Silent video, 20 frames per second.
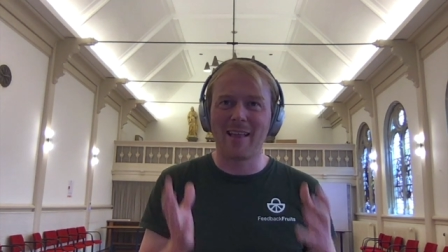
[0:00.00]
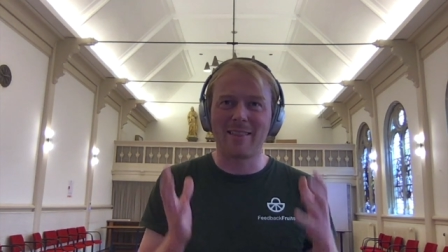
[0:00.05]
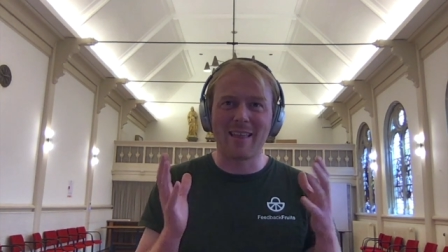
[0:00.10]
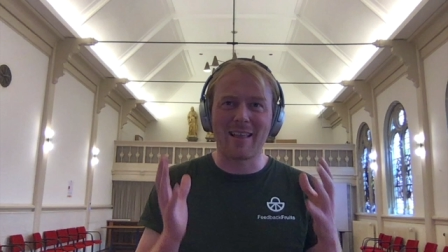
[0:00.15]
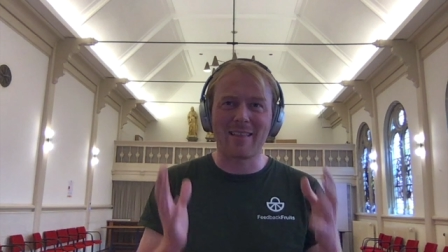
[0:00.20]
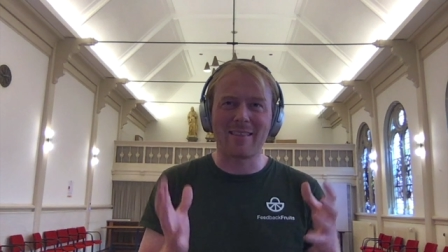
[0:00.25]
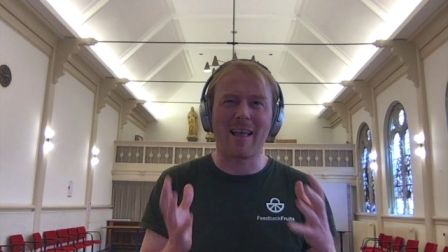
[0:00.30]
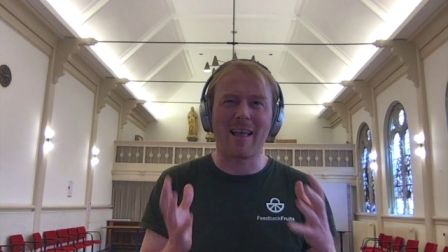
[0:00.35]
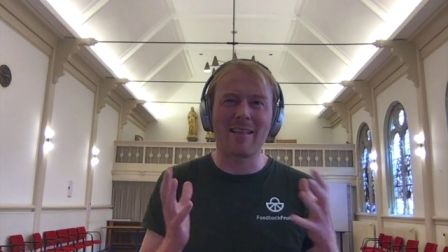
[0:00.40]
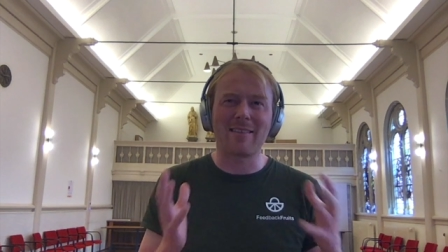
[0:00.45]

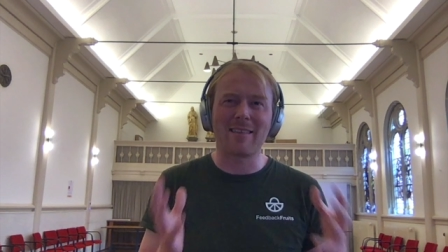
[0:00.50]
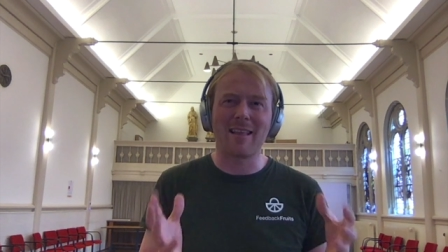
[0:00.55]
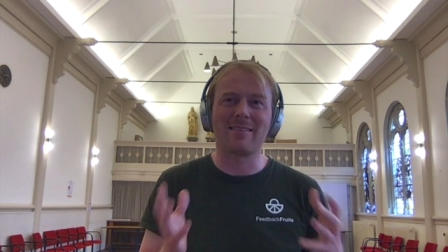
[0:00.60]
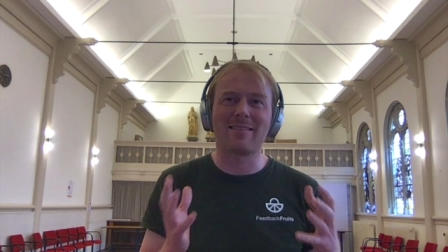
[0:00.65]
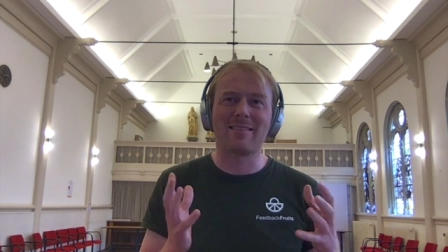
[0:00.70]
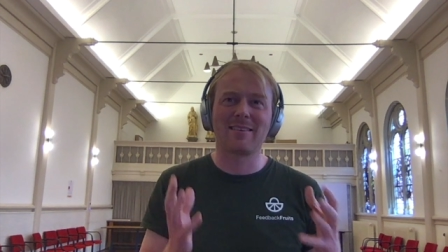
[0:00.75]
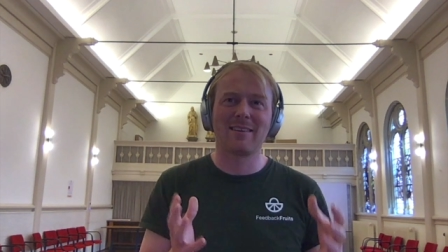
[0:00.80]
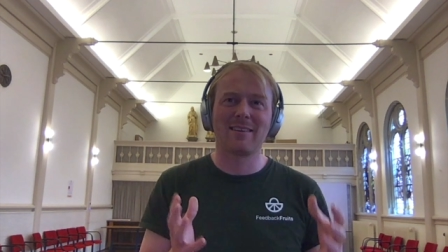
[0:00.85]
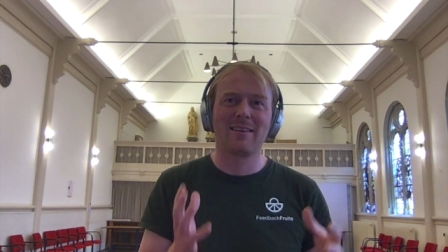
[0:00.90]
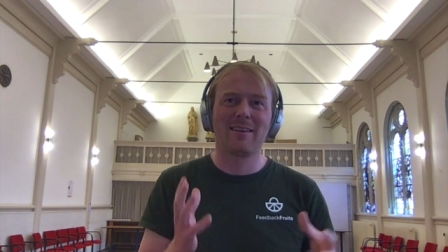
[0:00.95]

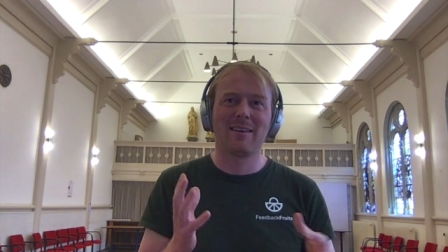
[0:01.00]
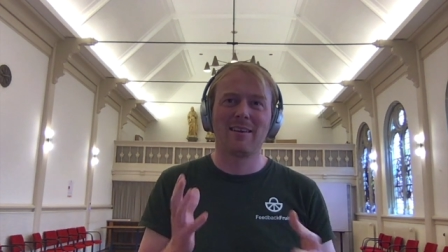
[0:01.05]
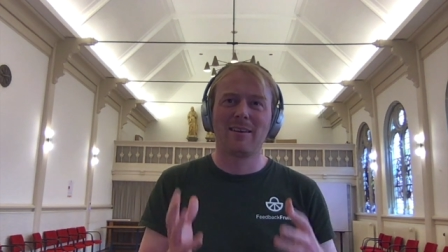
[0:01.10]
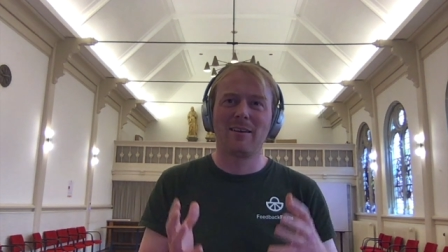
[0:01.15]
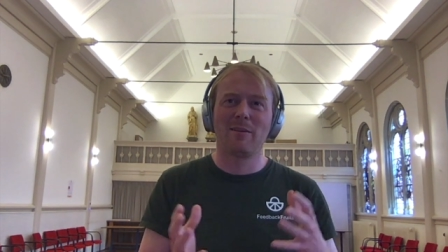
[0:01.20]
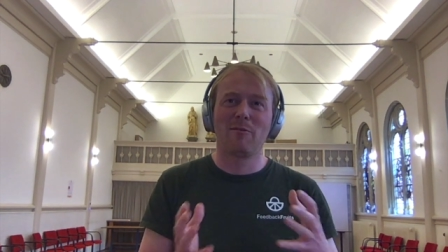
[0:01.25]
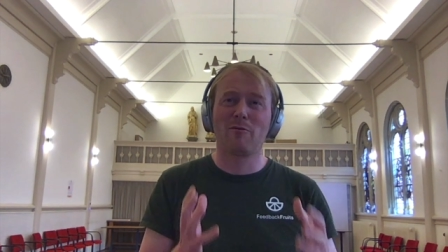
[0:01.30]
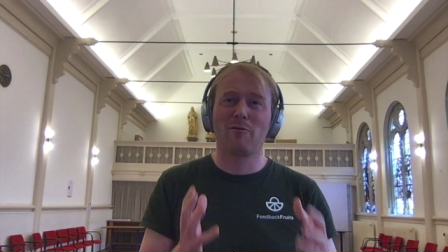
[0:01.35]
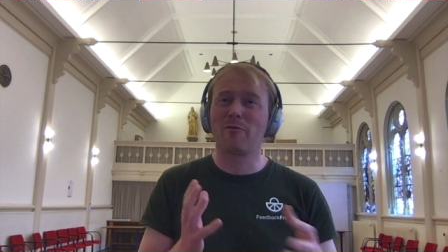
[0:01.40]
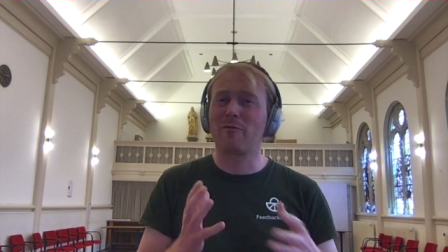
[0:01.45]
that
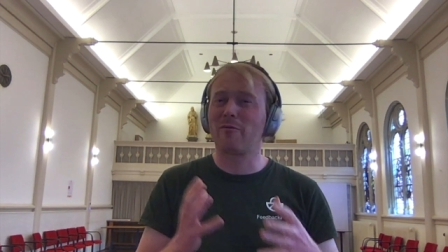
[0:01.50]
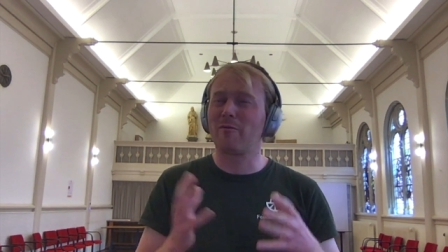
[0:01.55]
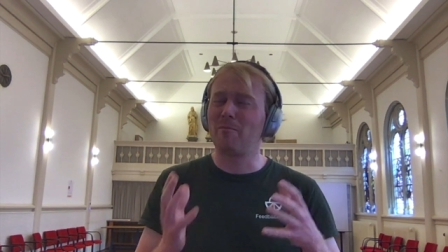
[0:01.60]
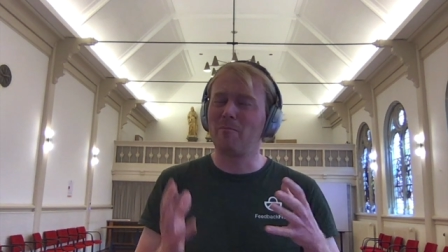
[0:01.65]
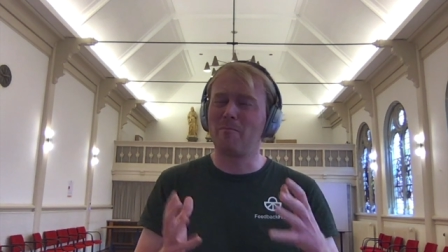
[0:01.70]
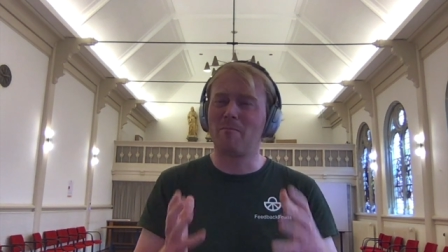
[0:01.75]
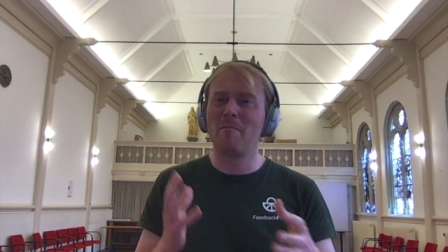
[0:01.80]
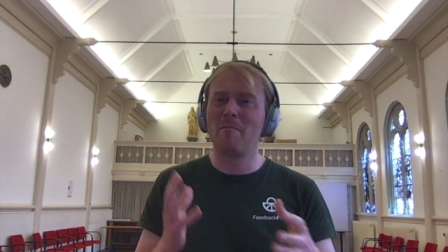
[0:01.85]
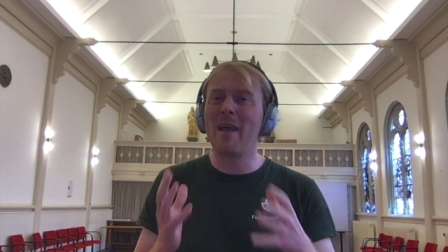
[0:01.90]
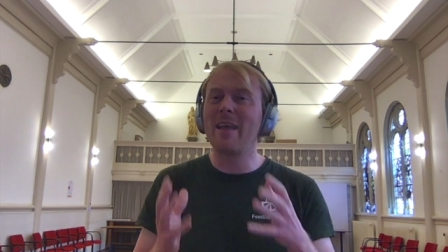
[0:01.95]

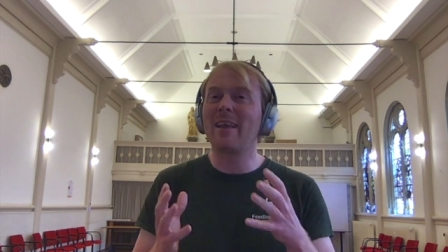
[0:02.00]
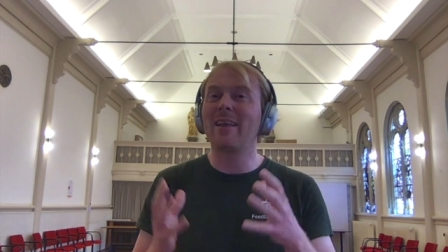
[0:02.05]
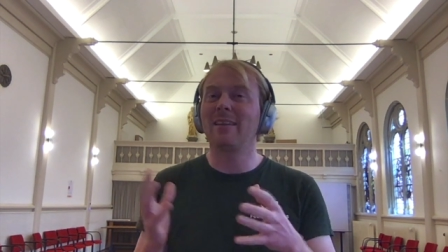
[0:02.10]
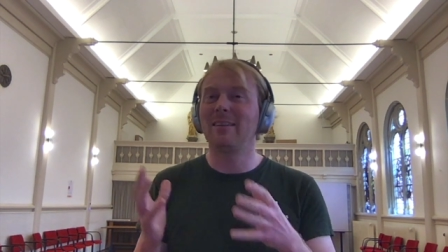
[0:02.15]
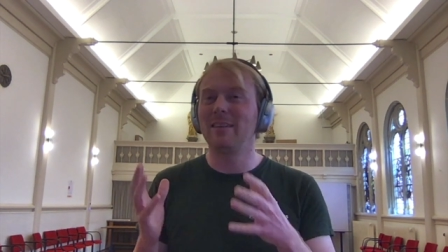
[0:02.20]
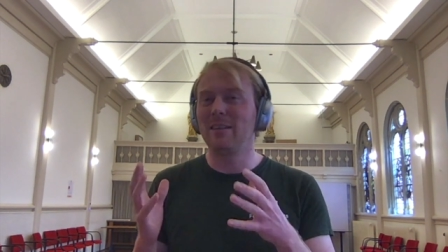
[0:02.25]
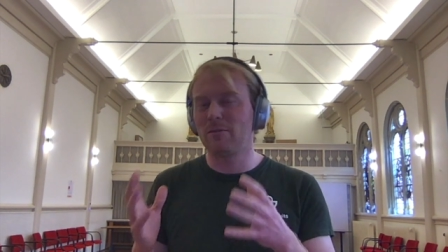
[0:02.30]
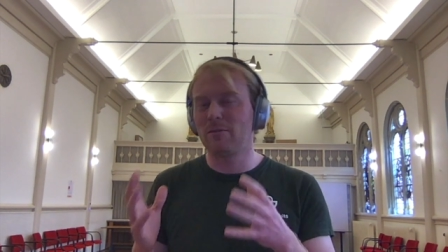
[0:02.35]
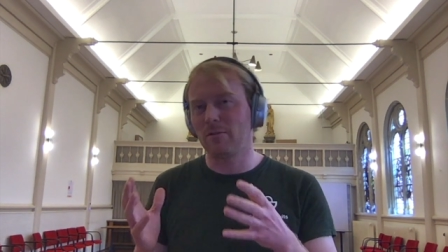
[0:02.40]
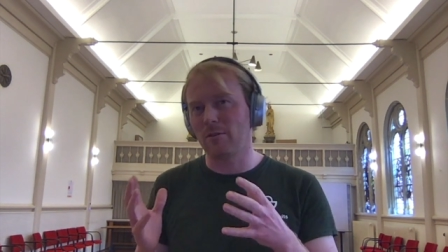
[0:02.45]
making
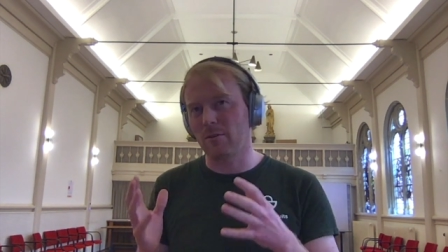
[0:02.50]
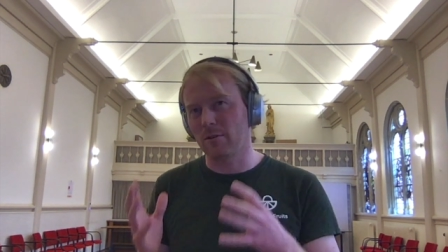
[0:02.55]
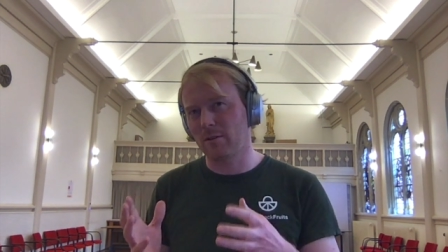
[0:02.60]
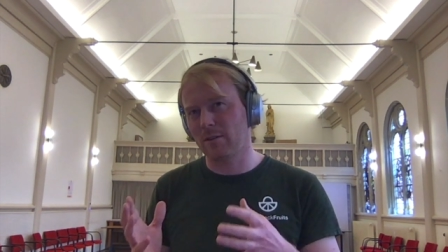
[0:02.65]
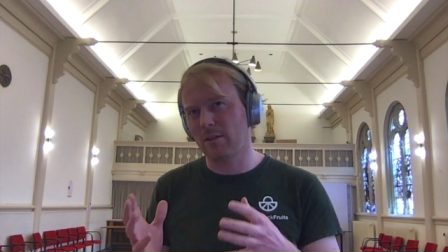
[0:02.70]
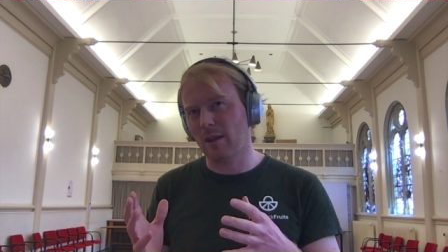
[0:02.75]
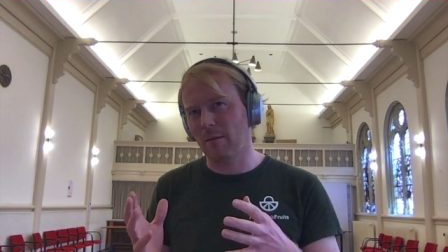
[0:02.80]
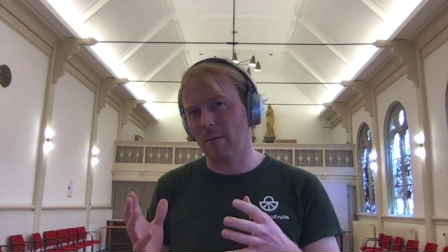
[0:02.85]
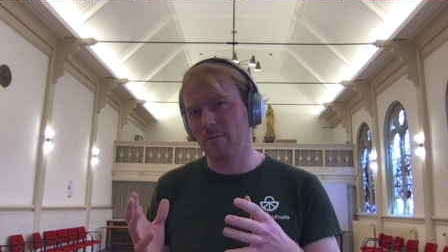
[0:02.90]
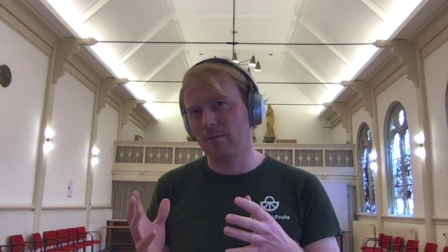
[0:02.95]
these first
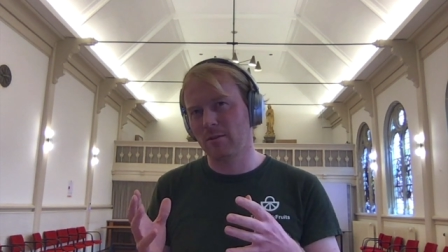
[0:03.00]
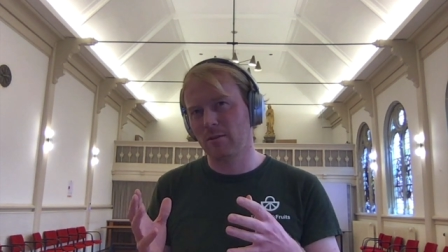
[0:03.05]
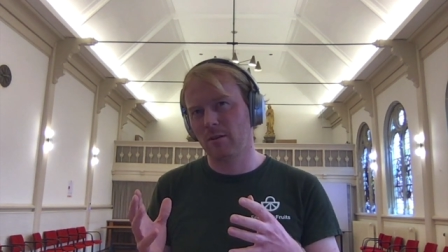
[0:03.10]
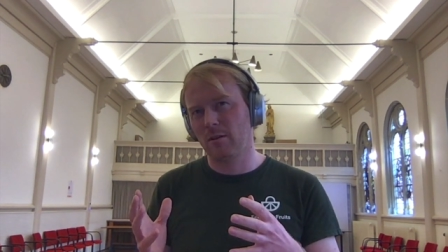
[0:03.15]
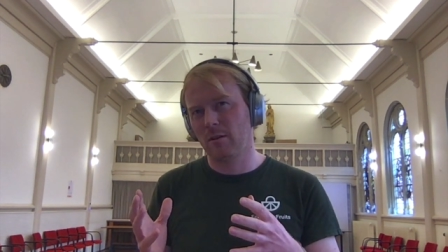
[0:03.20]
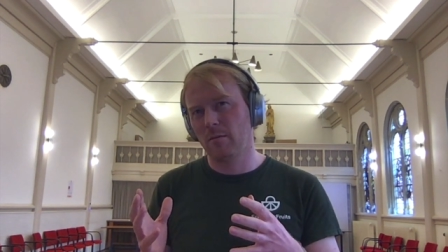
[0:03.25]
steps.